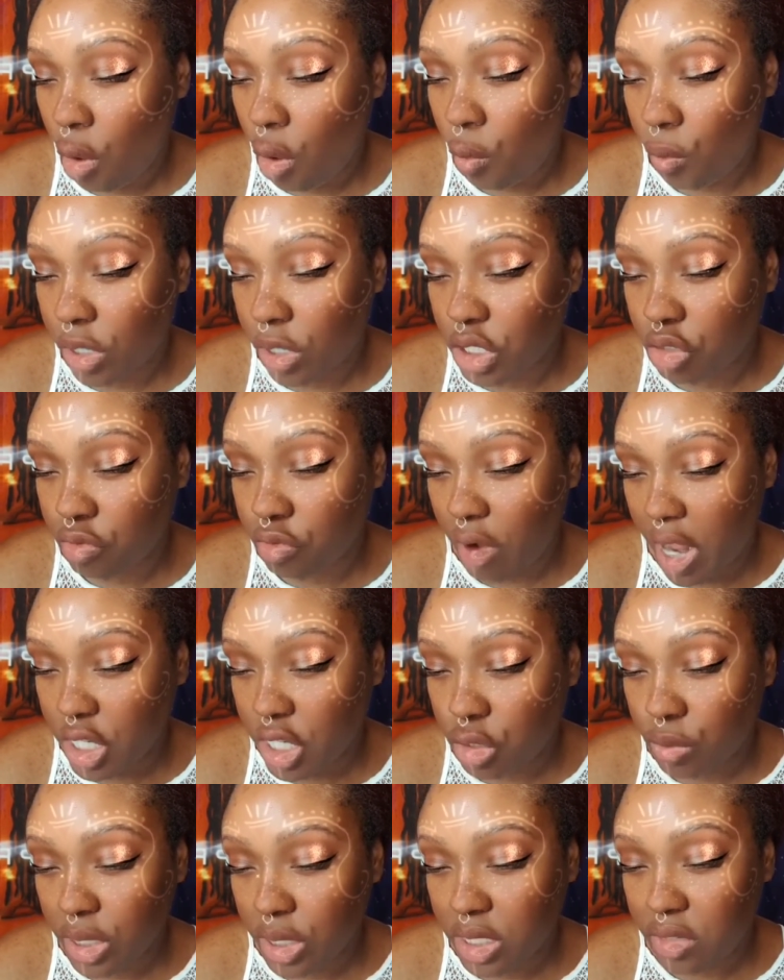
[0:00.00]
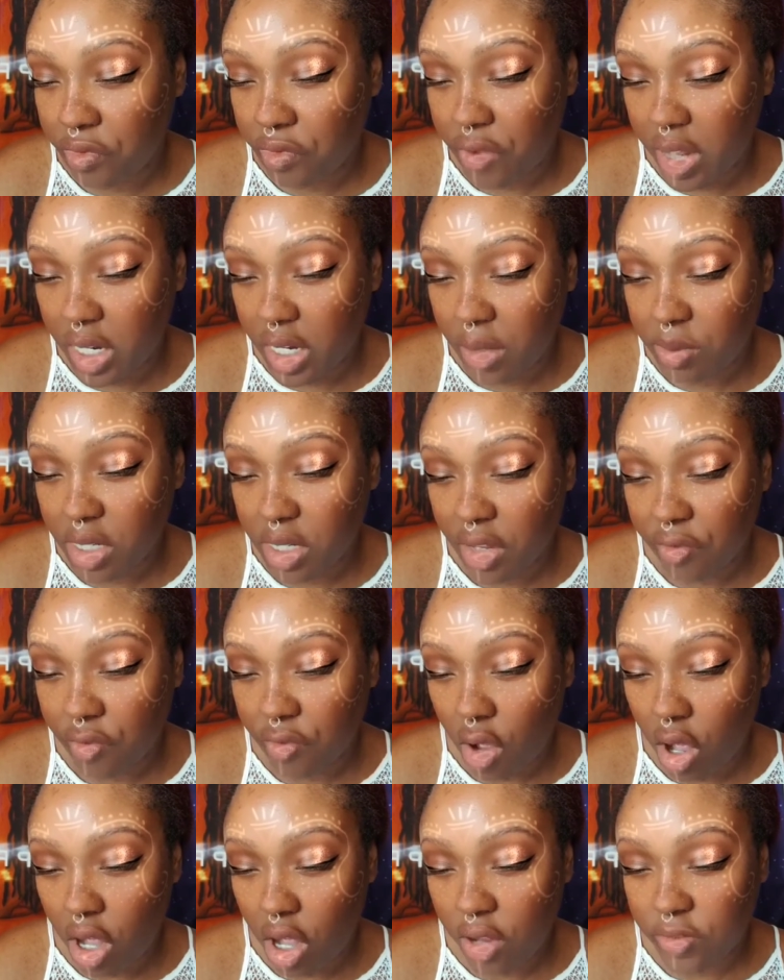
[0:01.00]
was gradually developed,
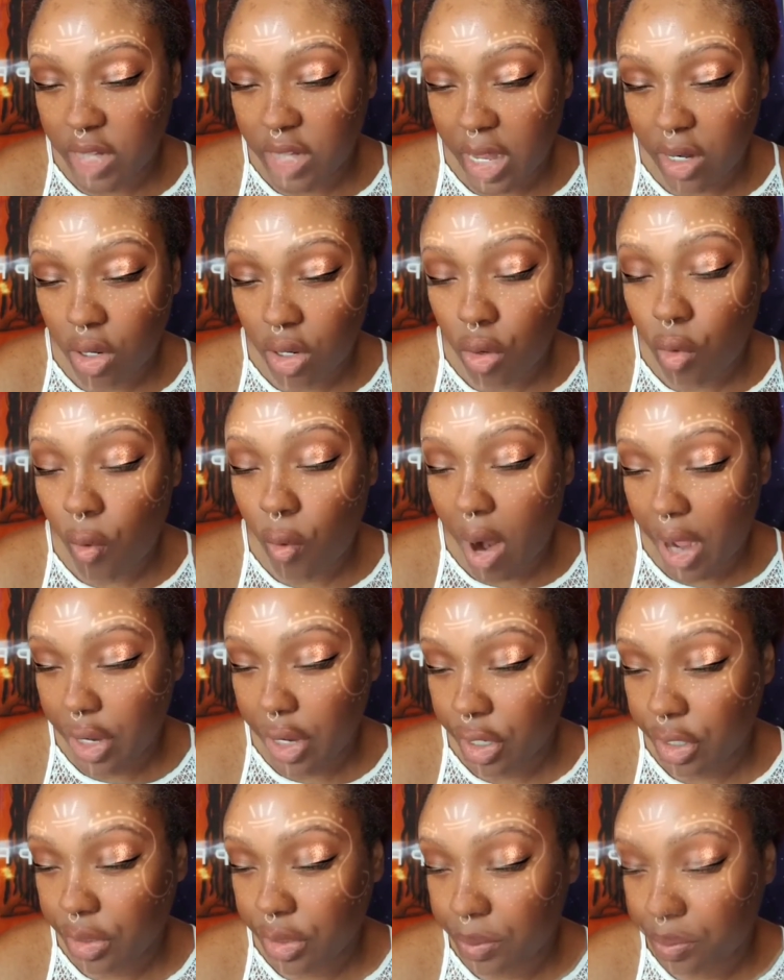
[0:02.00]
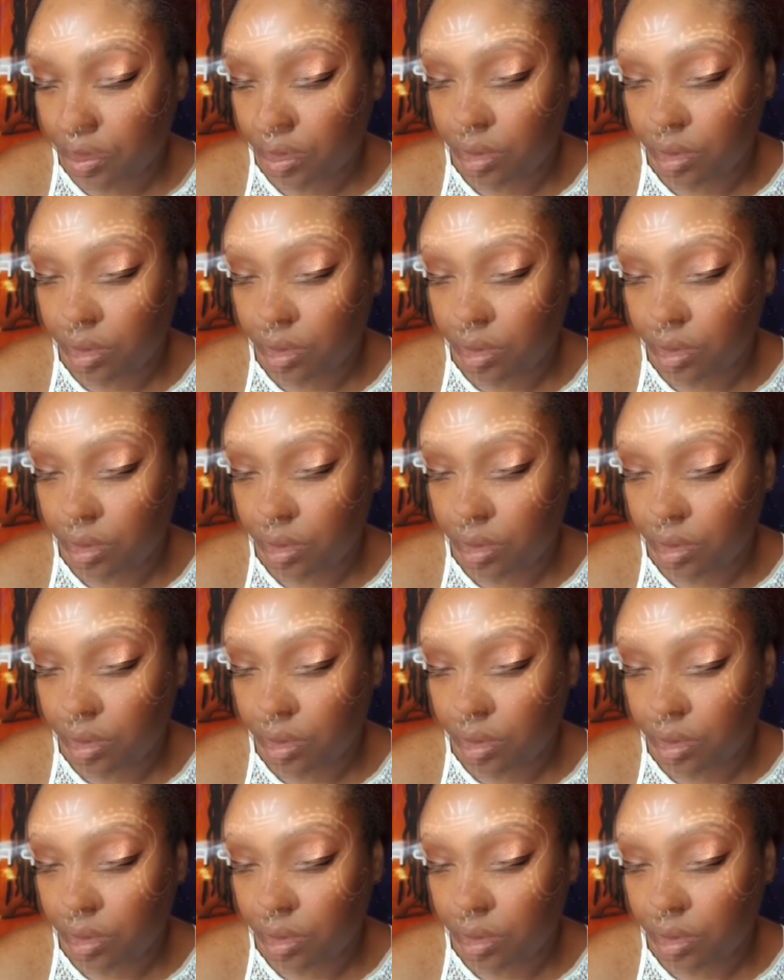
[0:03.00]
evolved, and acquired.